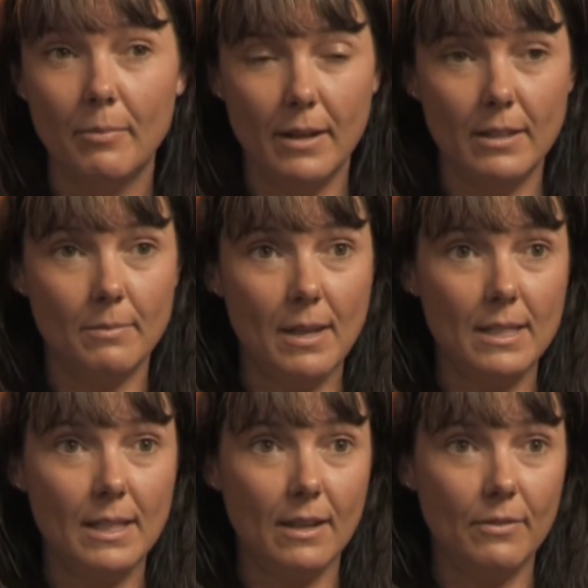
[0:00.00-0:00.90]
but it's
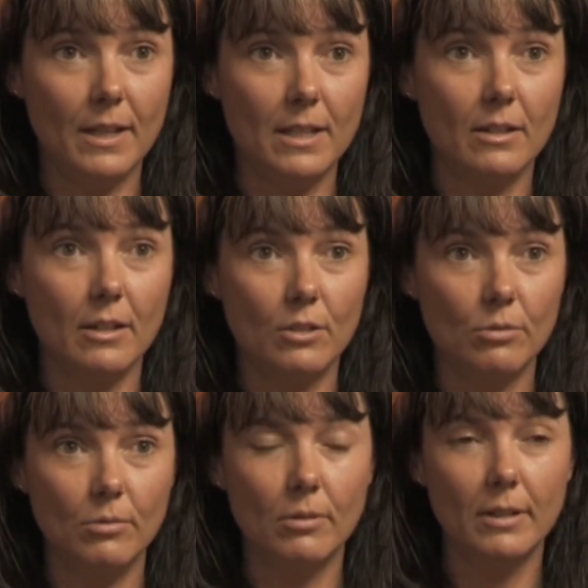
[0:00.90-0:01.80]
amazing how fast I could
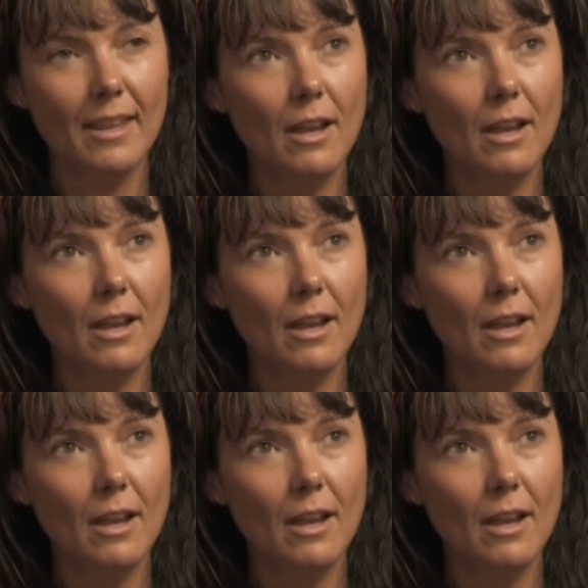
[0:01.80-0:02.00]
talk.